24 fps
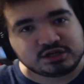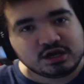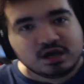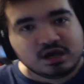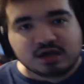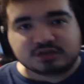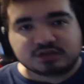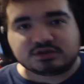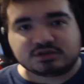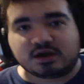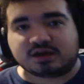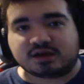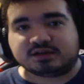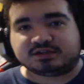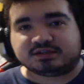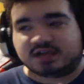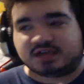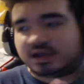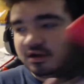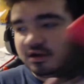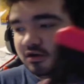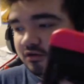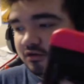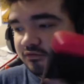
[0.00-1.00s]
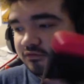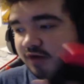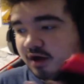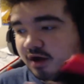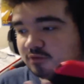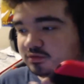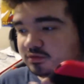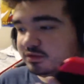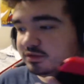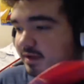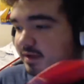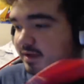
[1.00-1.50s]
so I can take it around
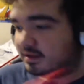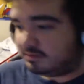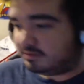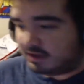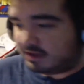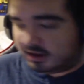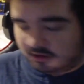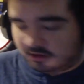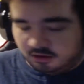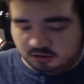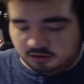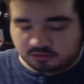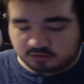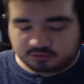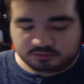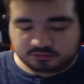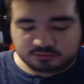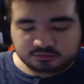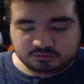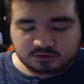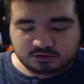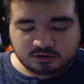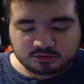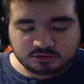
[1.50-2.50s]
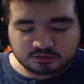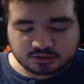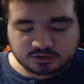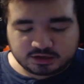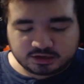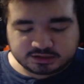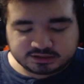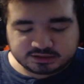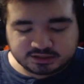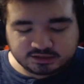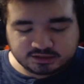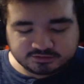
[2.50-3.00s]
with me and be like, oh, okay,
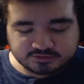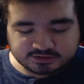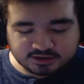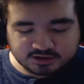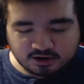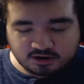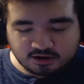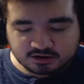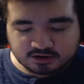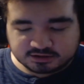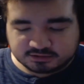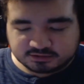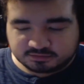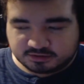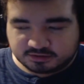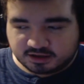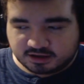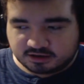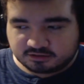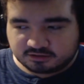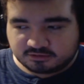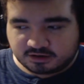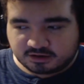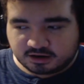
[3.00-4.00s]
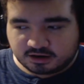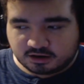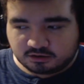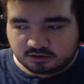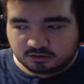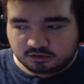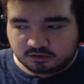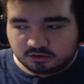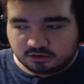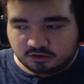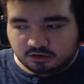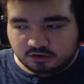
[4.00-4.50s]
Sea of Stars I'm playing right now.
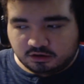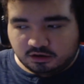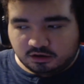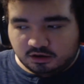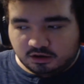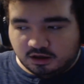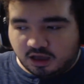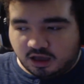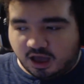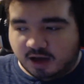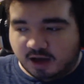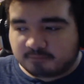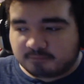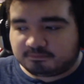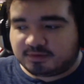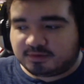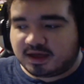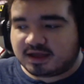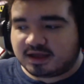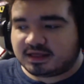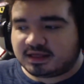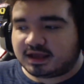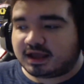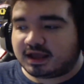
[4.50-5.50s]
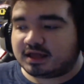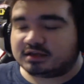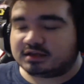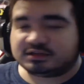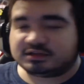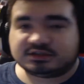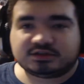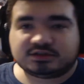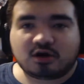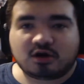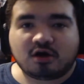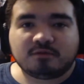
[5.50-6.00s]
I'm playing like at a
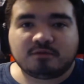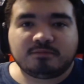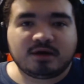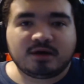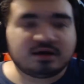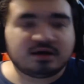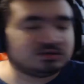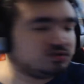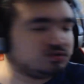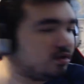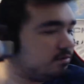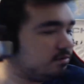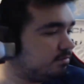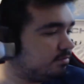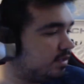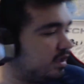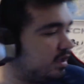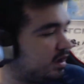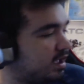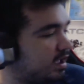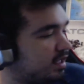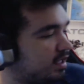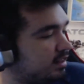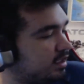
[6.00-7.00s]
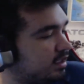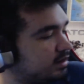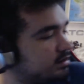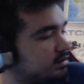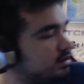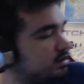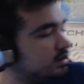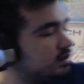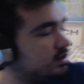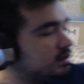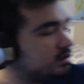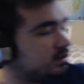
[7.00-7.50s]
Starbucks, or I'm playing at like,
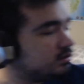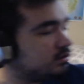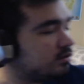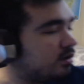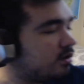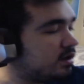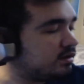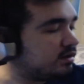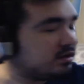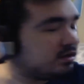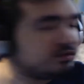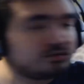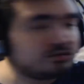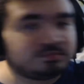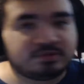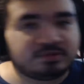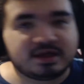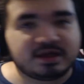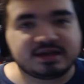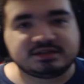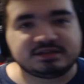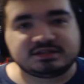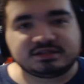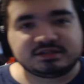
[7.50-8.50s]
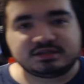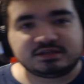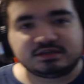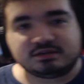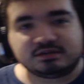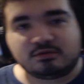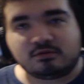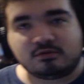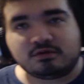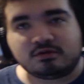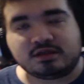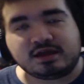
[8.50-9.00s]
you know, another place,
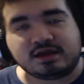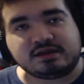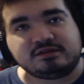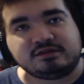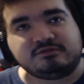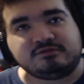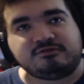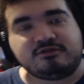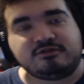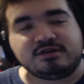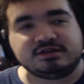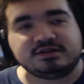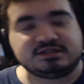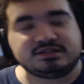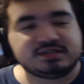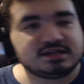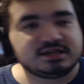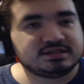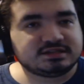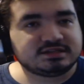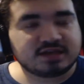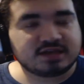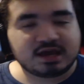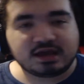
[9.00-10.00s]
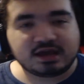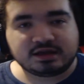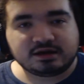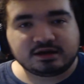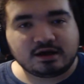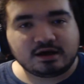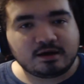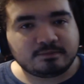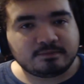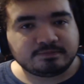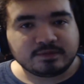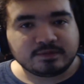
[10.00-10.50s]
or like, for instance, like if
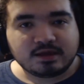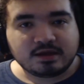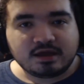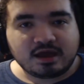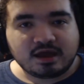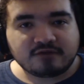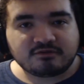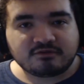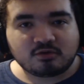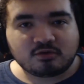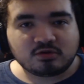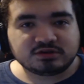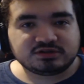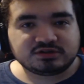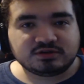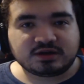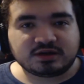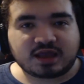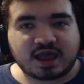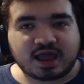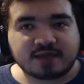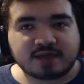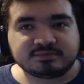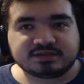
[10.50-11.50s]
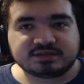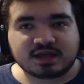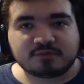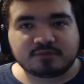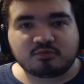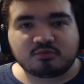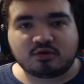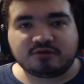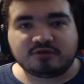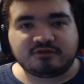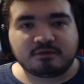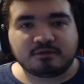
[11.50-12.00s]
I'm going to a GameStop,
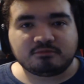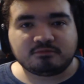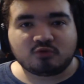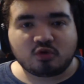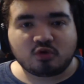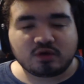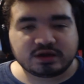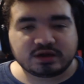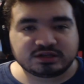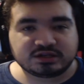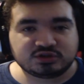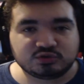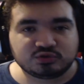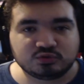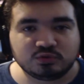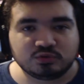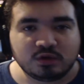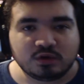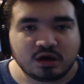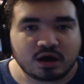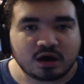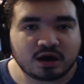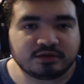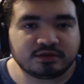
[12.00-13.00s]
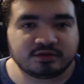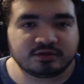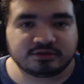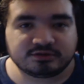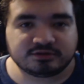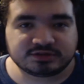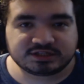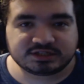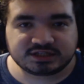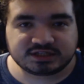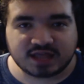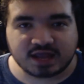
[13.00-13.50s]
or if I'm going to
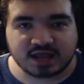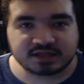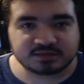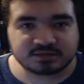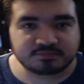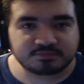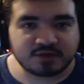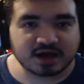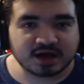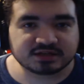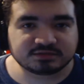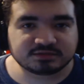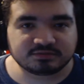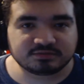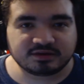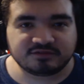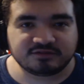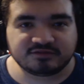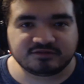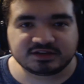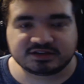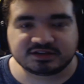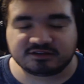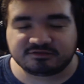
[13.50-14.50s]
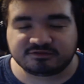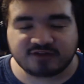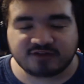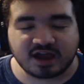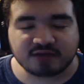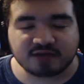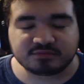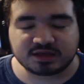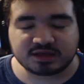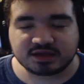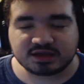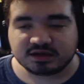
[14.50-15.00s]
another state to possibly visit
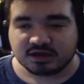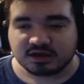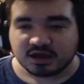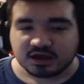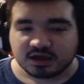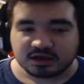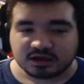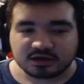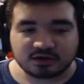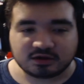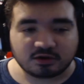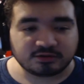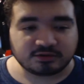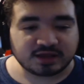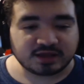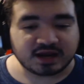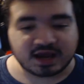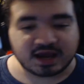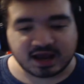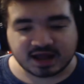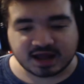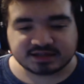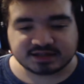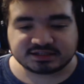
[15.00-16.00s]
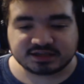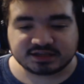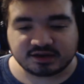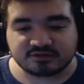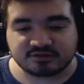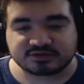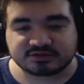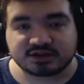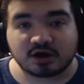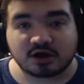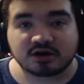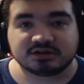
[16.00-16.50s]
family, you know, then I got Sea of
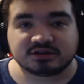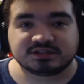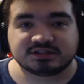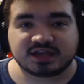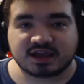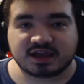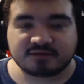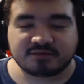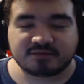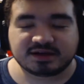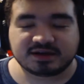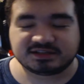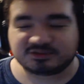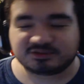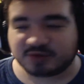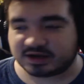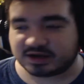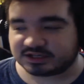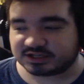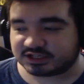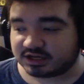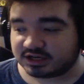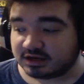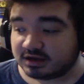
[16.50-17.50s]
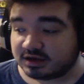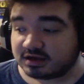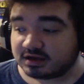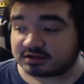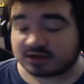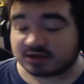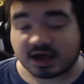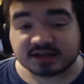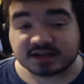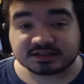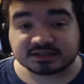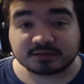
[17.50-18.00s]
Stars in my Switch.
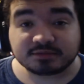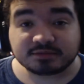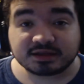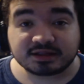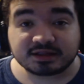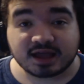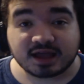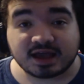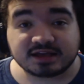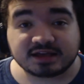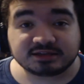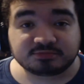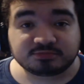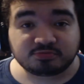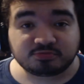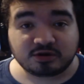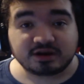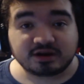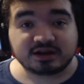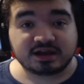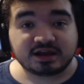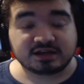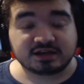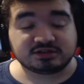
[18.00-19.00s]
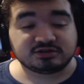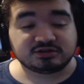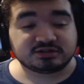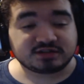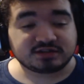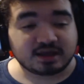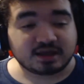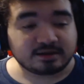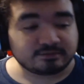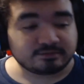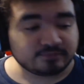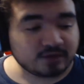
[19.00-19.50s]
So that's something that is pretty
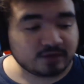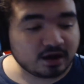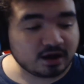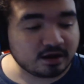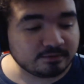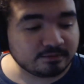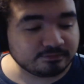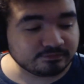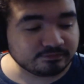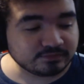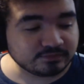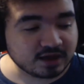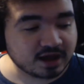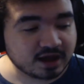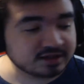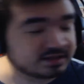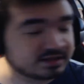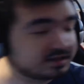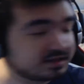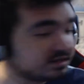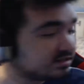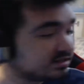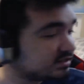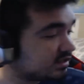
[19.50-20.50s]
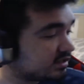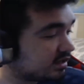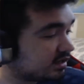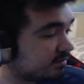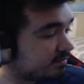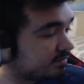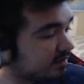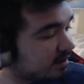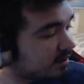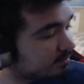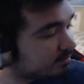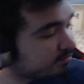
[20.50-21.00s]
interesting. I think this is going to
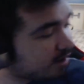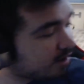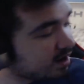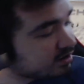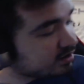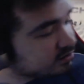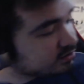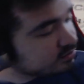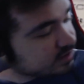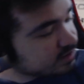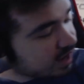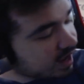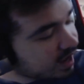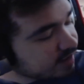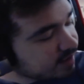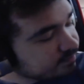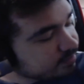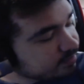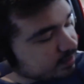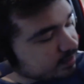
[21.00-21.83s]
be a brand new game